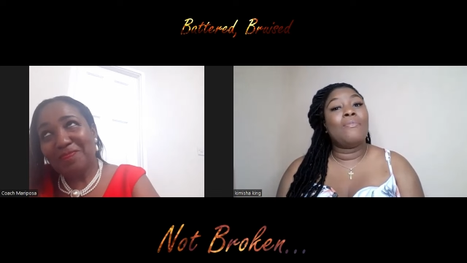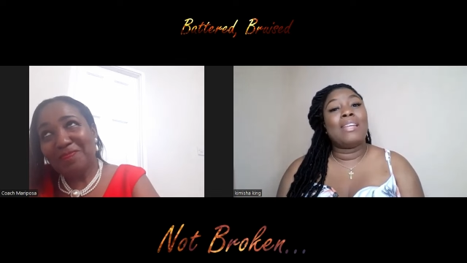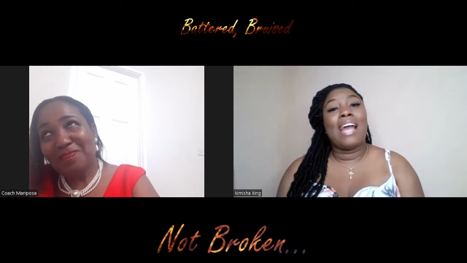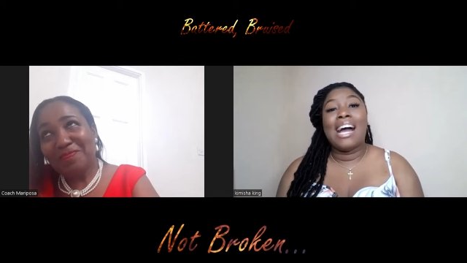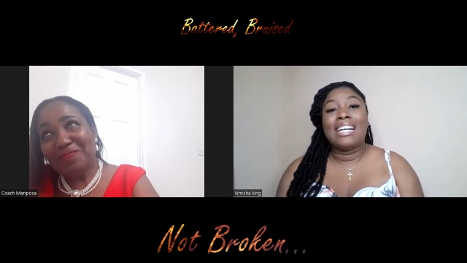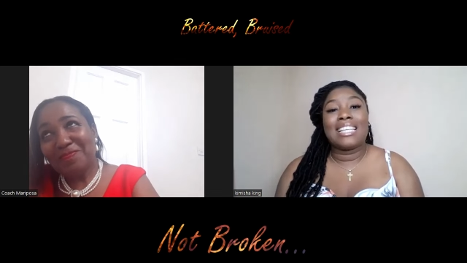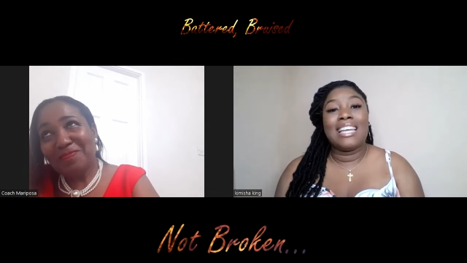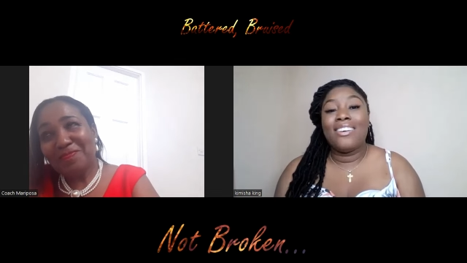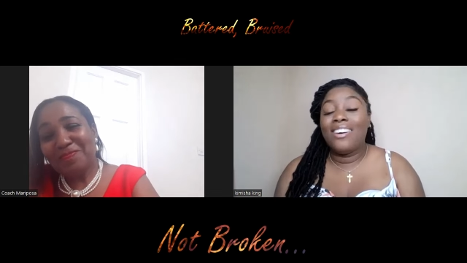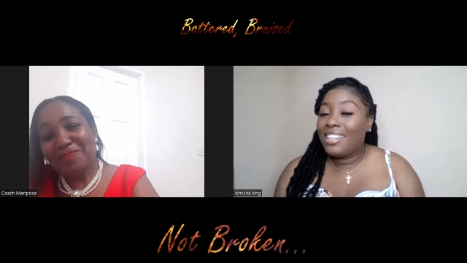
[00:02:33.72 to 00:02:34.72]
Speaker 1: I've been
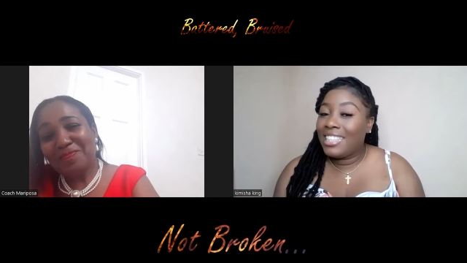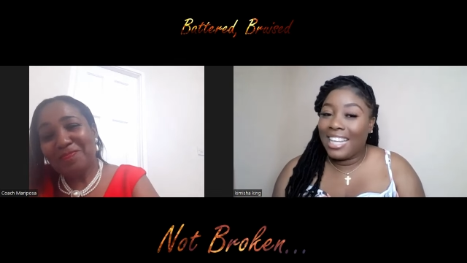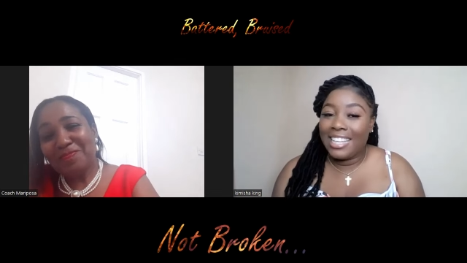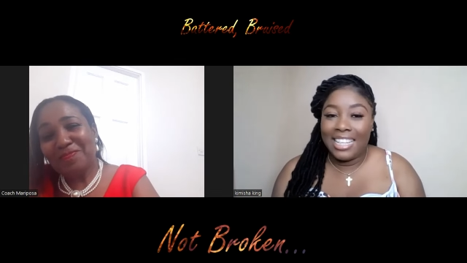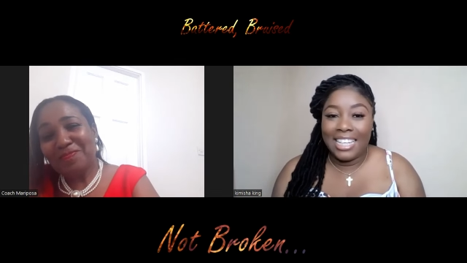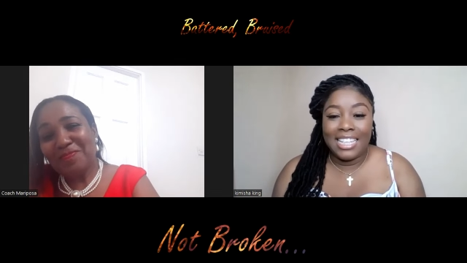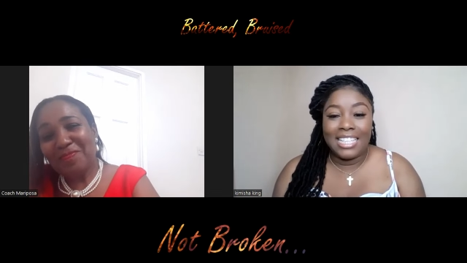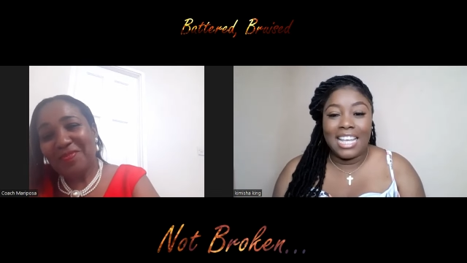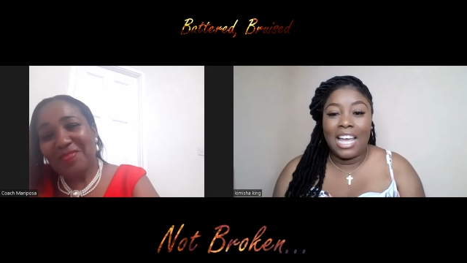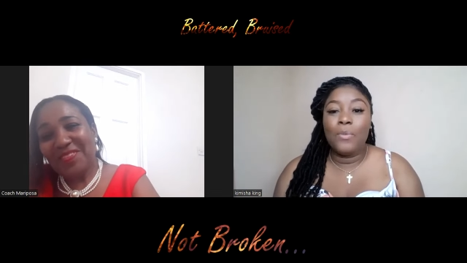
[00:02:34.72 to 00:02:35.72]
asking all the other
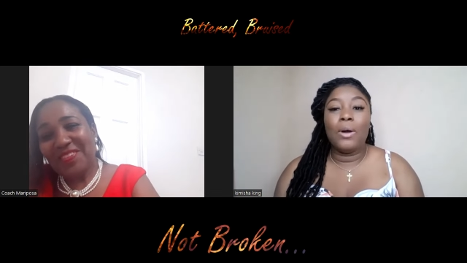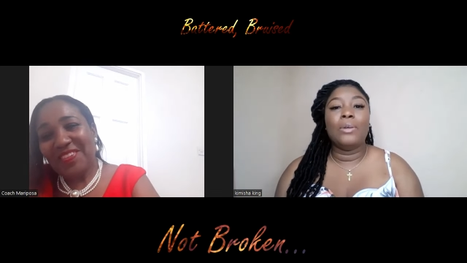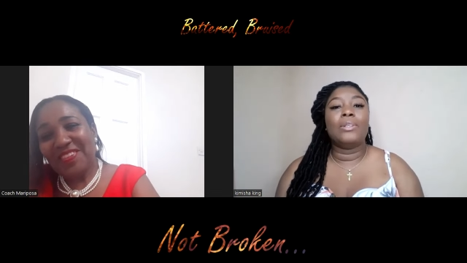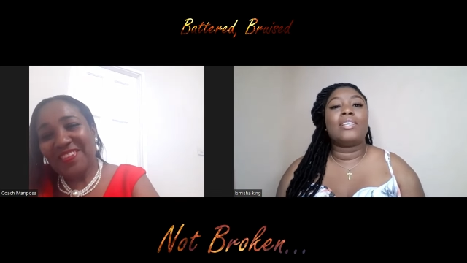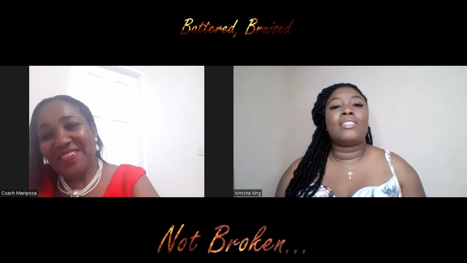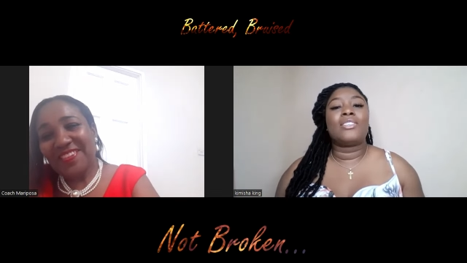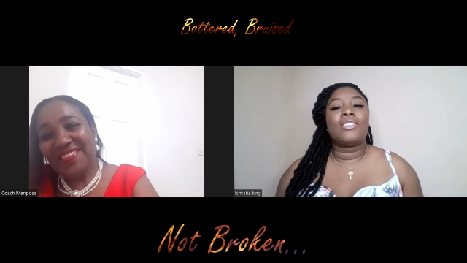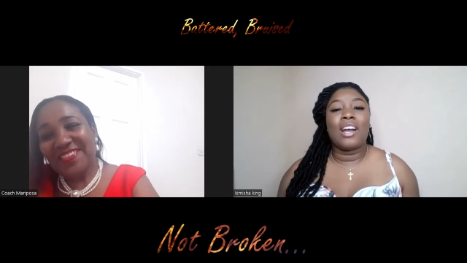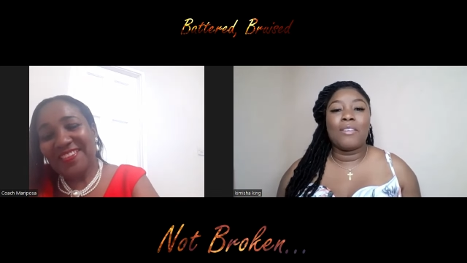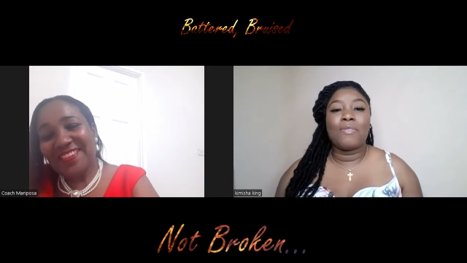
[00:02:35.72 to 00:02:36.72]
ladies, I want you to
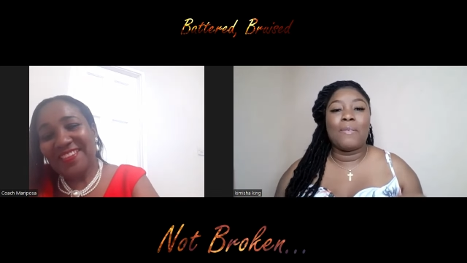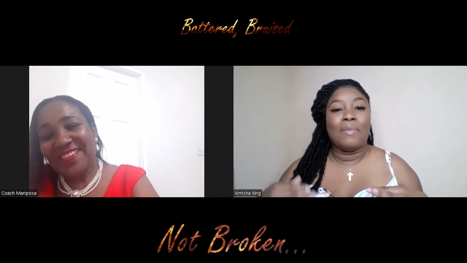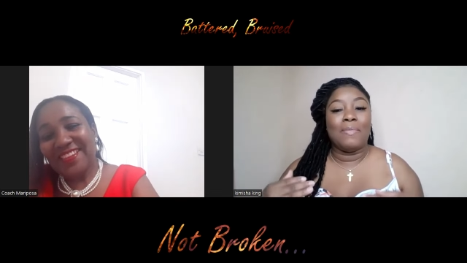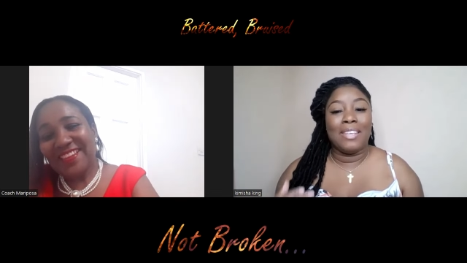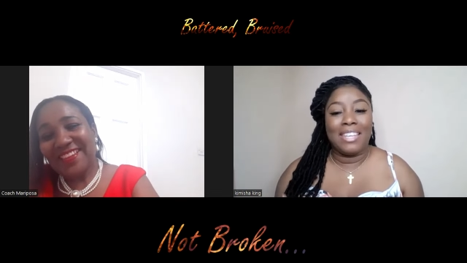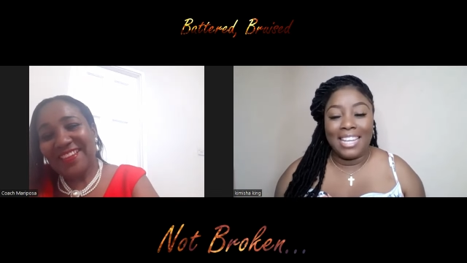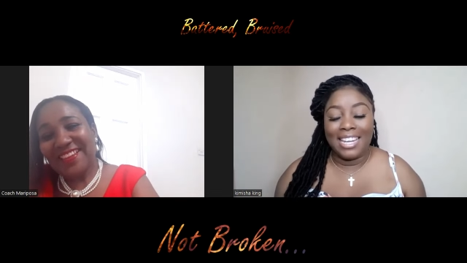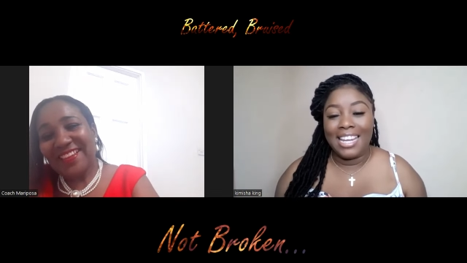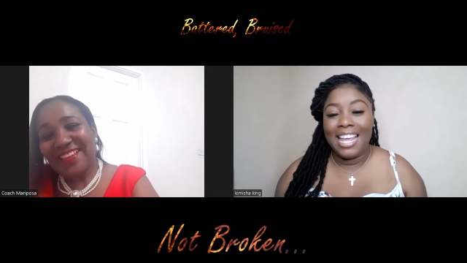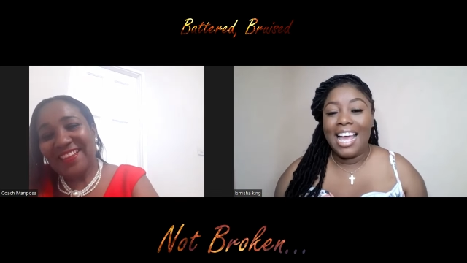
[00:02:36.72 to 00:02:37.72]
start from the
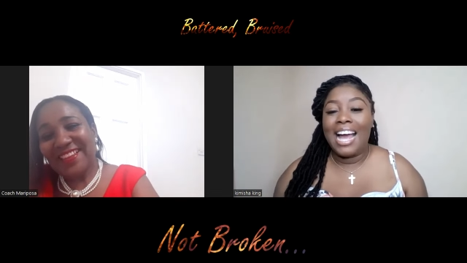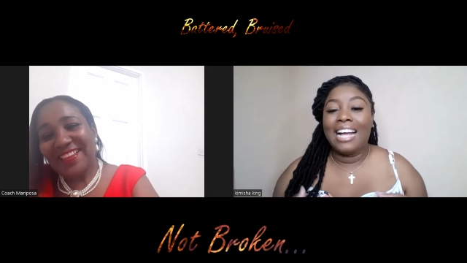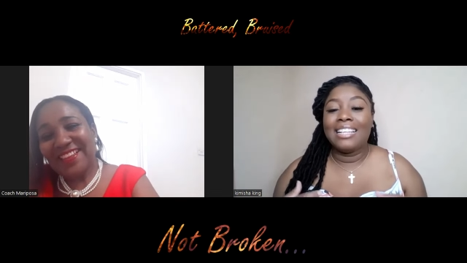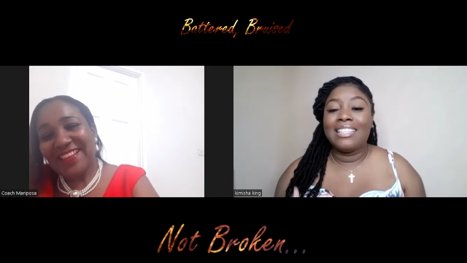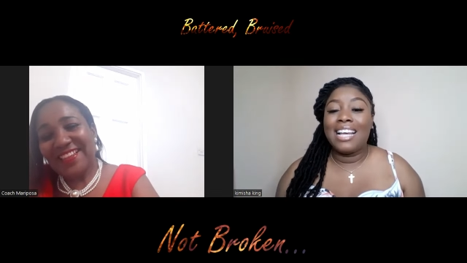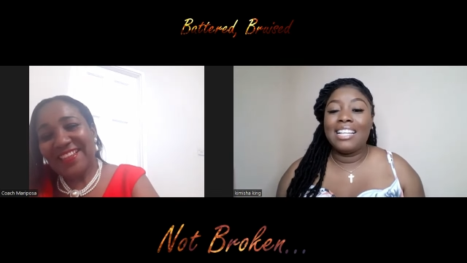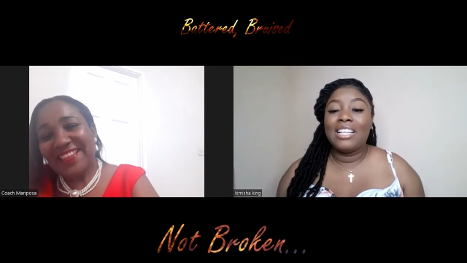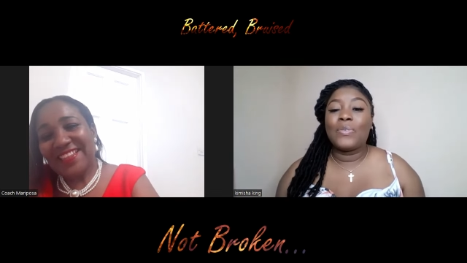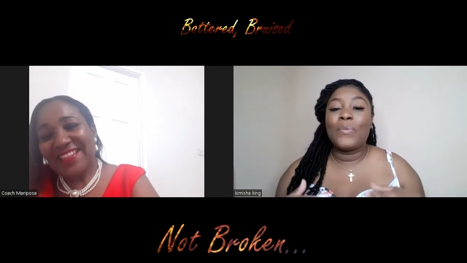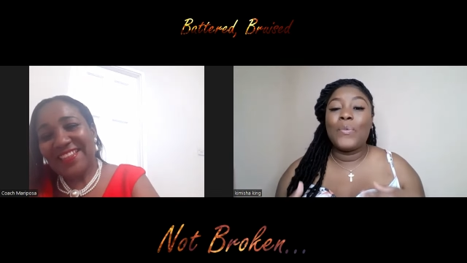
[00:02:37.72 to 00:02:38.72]
beginning and tell
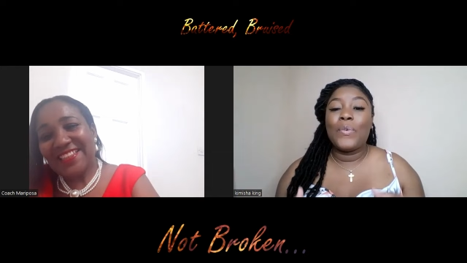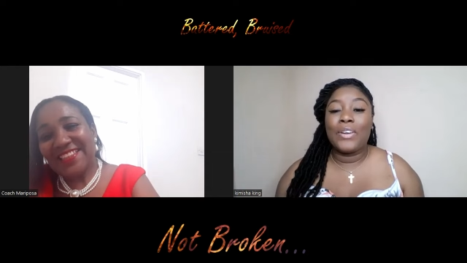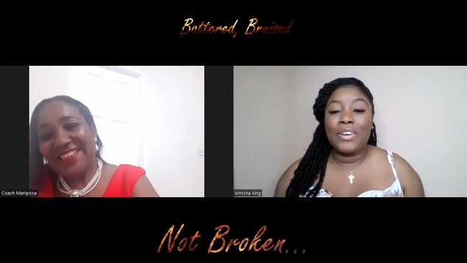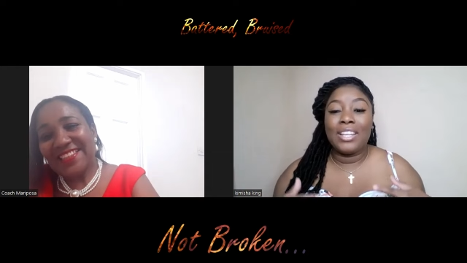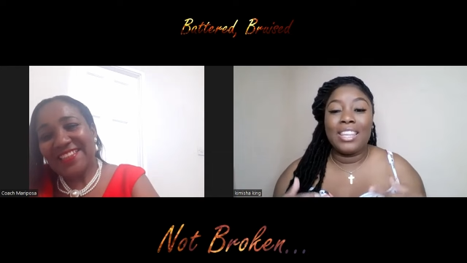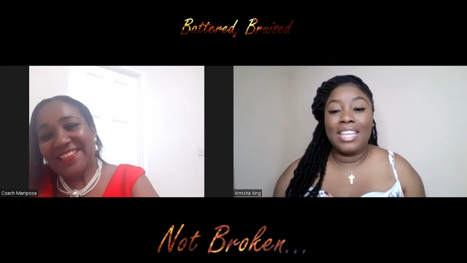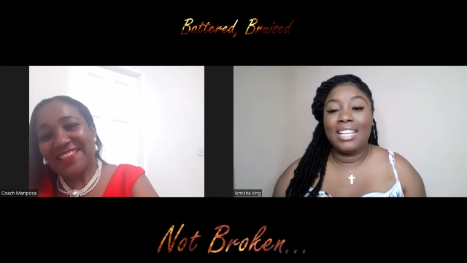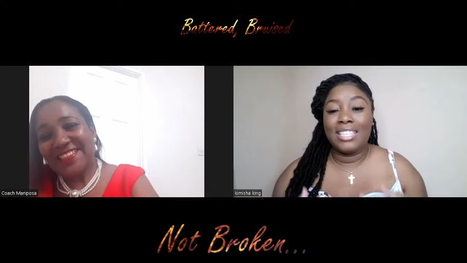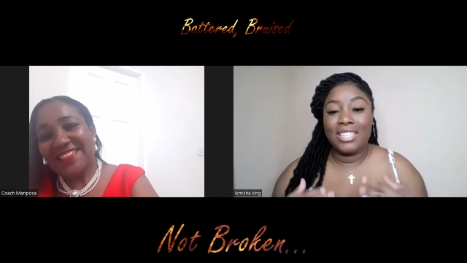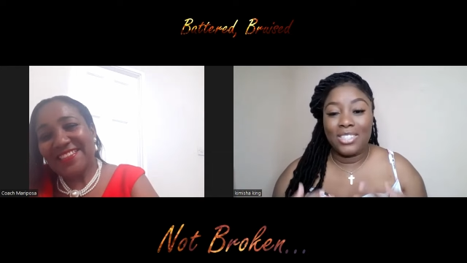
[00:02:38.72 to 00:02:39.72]
us where
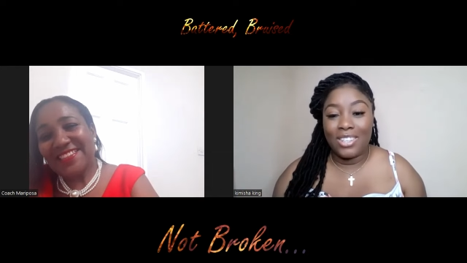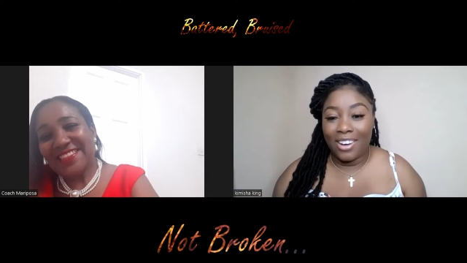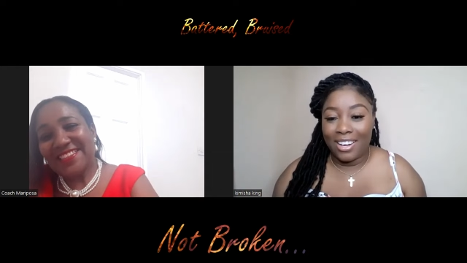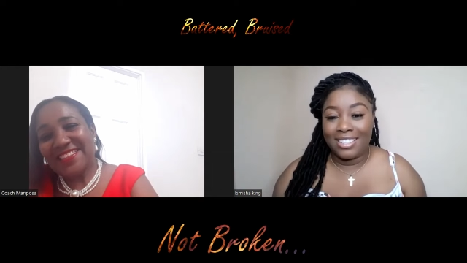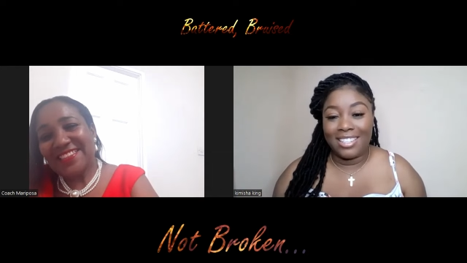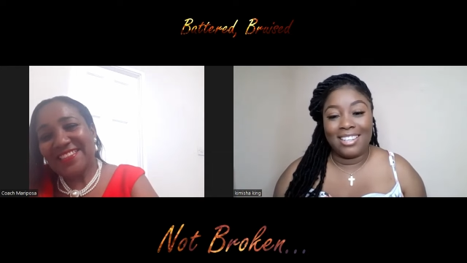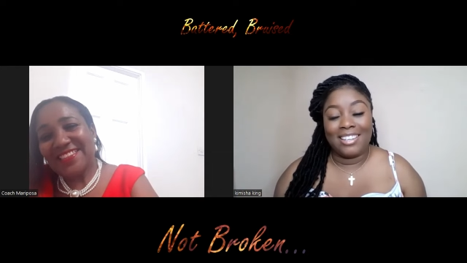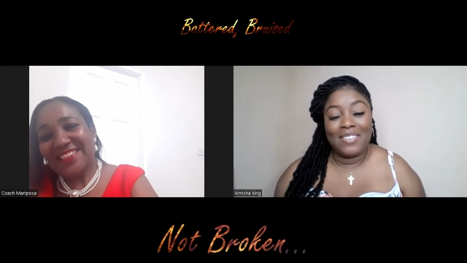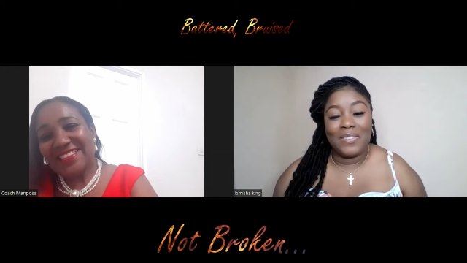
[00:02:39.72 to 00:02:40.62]
this started.